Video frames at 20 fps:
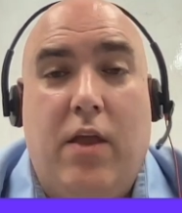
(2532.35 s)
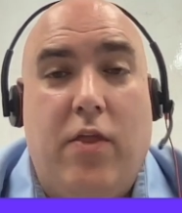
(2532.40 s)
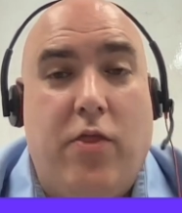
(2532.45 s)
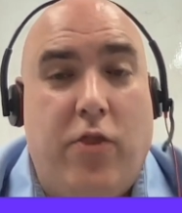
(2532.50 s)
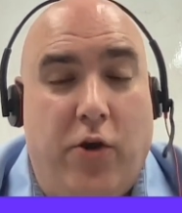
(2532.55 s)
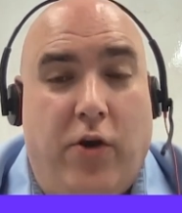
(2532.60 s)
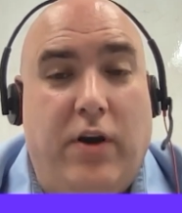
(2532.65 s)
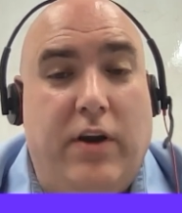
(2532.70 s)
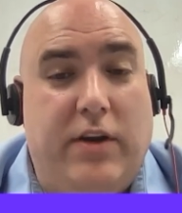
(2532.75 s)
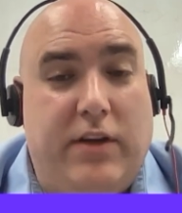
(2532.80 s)

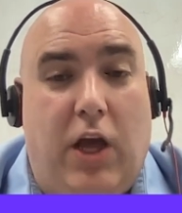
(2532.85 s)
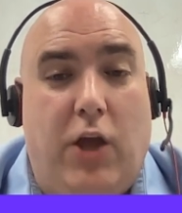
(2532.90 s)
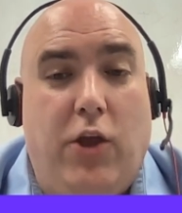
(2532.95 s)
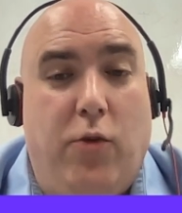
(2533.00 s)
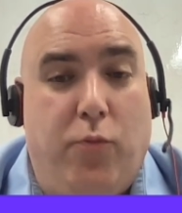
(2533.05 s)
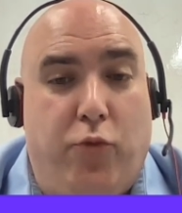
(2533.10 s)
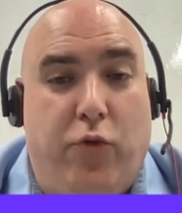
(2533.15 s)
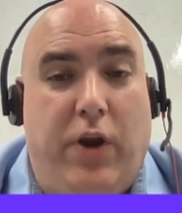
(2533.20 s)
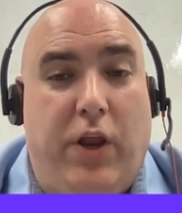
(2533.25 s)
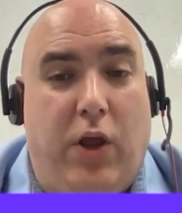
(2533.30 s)
They're going to tell you
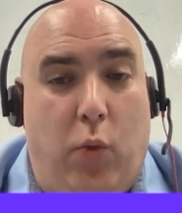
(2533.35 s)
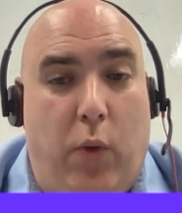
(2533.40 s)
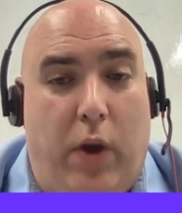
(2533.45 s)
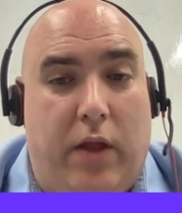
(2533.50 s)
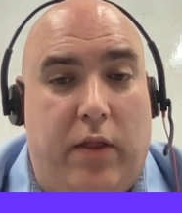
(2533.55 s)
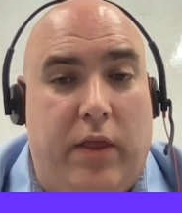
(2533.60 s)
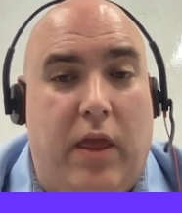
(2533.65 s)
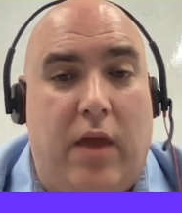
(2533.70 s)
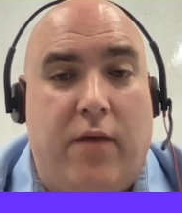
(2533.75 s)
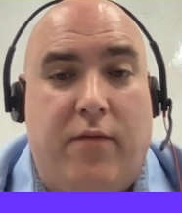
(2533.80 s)
pretty
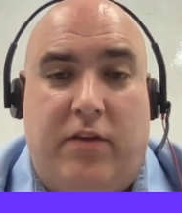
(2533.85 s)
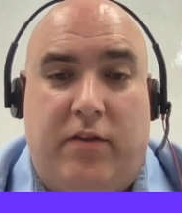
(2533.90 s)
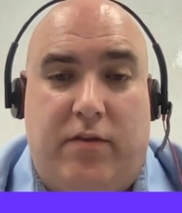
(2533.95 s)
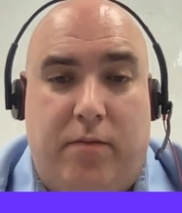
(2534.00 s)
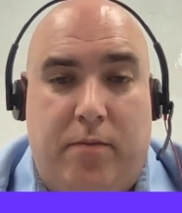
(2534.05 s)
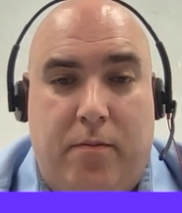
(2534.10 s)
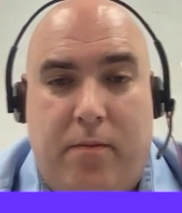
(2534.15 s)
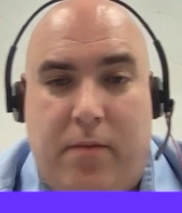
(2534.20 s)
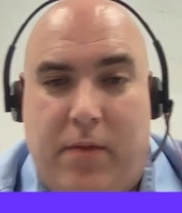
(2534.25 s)
quickly if it's